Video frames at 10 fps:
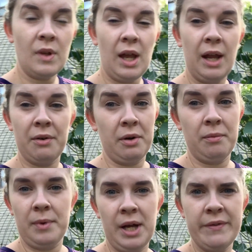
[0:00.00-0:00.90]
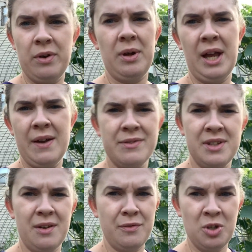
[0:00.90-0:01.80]
I don't know. I have
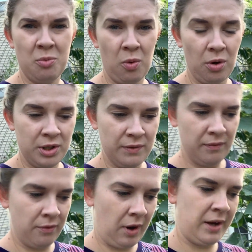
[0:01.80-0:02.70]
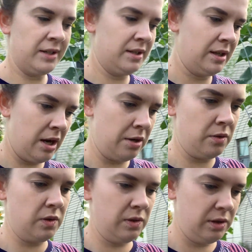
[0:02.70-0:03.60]
a few more different varieties in the
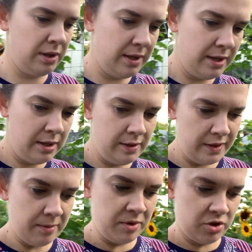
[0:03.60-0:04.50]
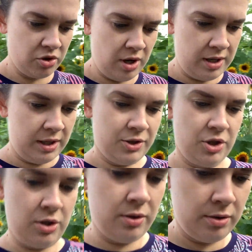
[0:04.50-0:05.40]
house that I'm going to try next
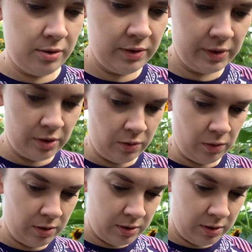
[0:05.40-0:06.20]
year. So,